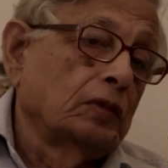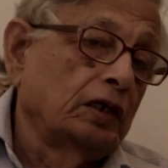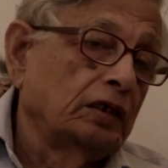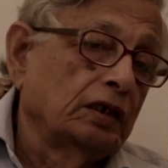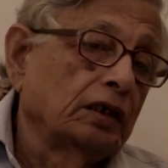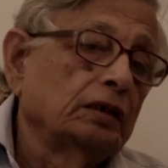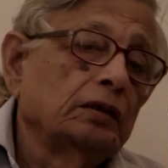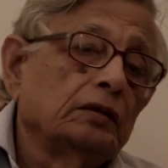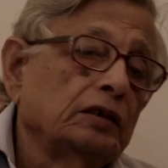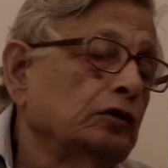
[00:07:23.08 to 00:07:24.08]
And
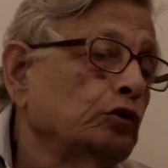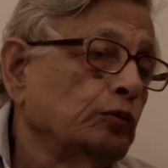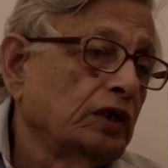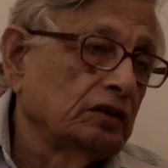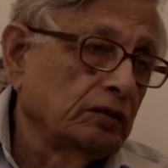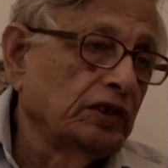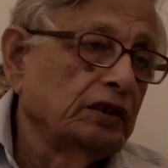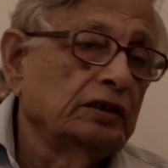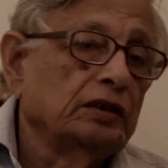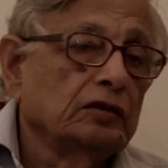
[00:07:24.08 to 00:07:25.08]
again the Hindu Mahasabha
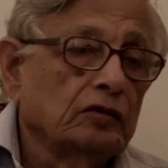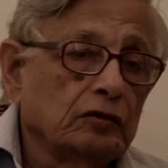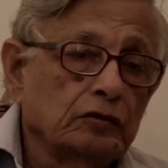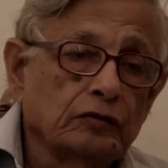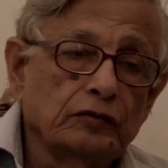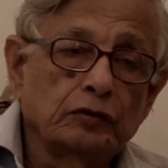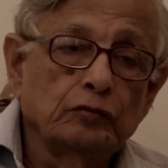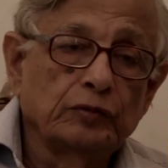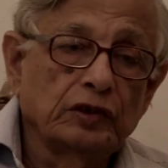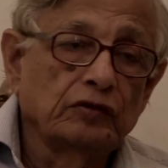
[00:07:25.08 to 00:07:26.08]
leaders also with
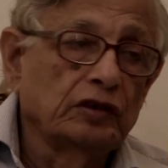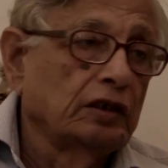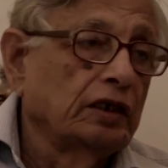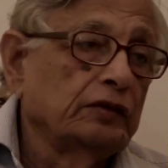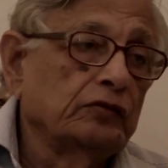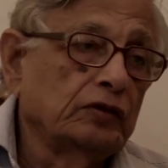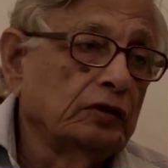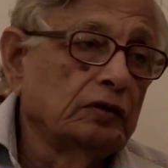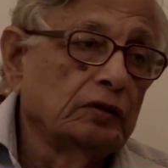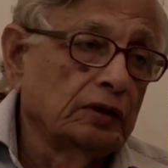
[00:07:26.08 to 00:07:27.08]
whom they were allied
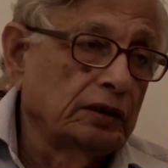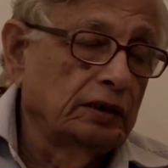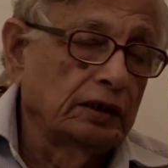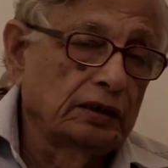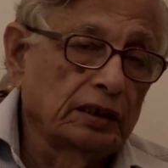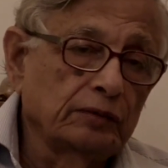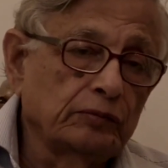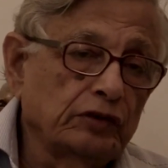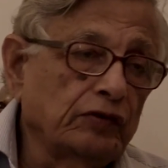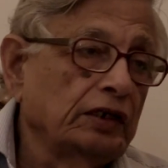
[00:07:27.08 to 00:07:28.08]
were at that time
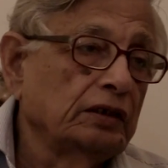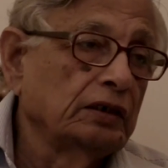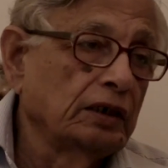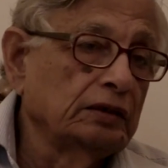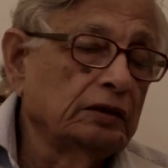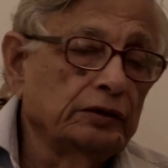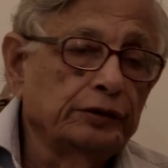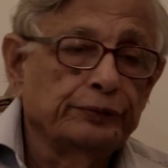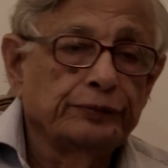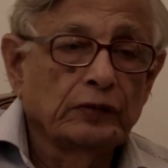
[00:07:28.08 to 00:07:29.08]
reviling Gandhiji,